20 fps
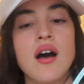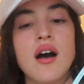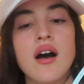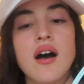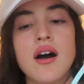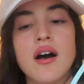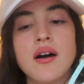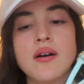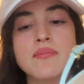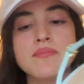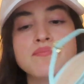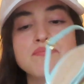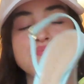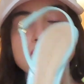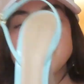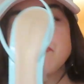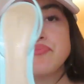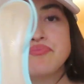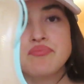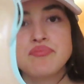
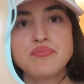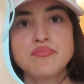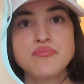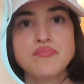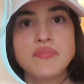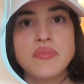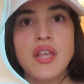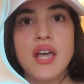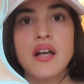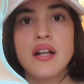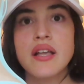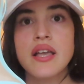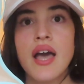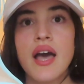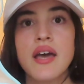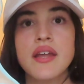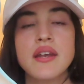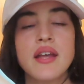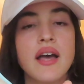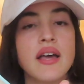
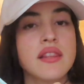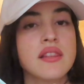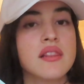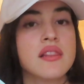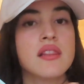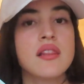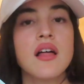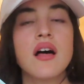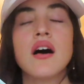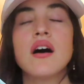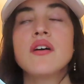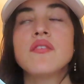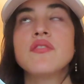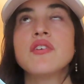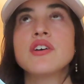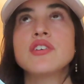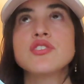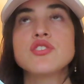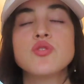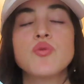Again, I love
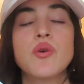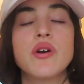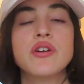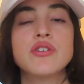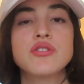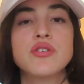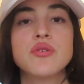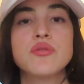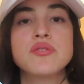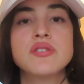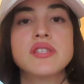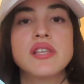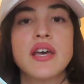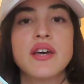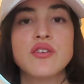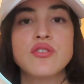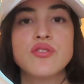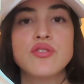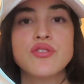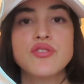a square-toed
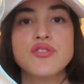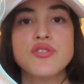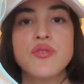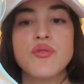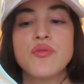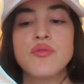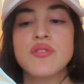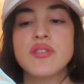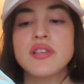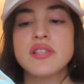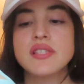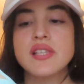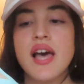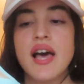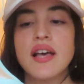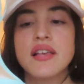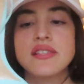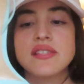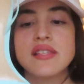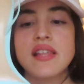sandal, so this
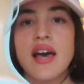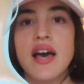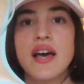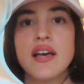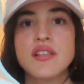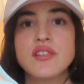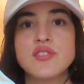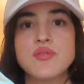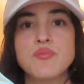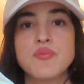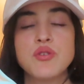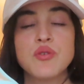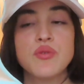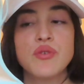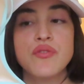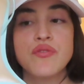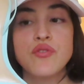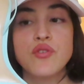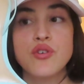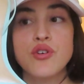has that. It's
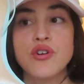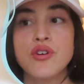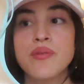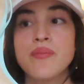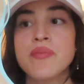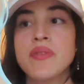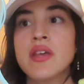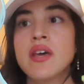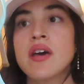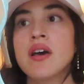beautiful.